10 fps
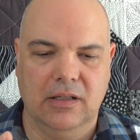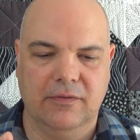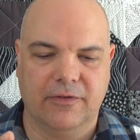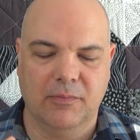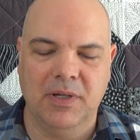
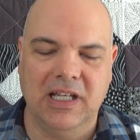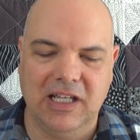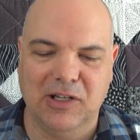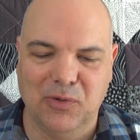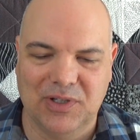for
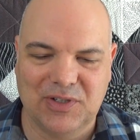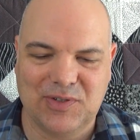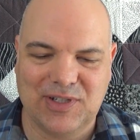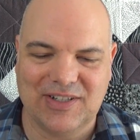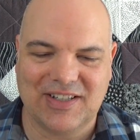me, it was
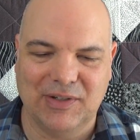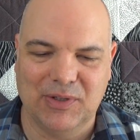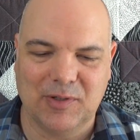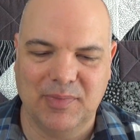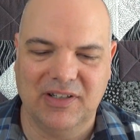
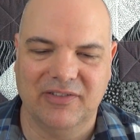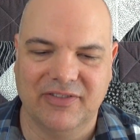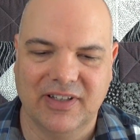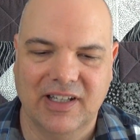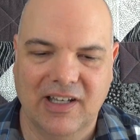a bit
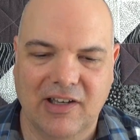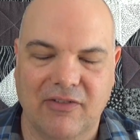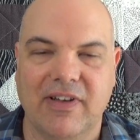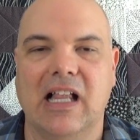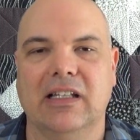of
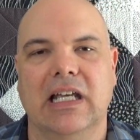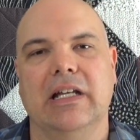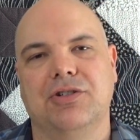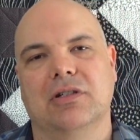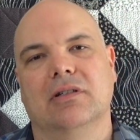
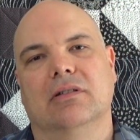validation.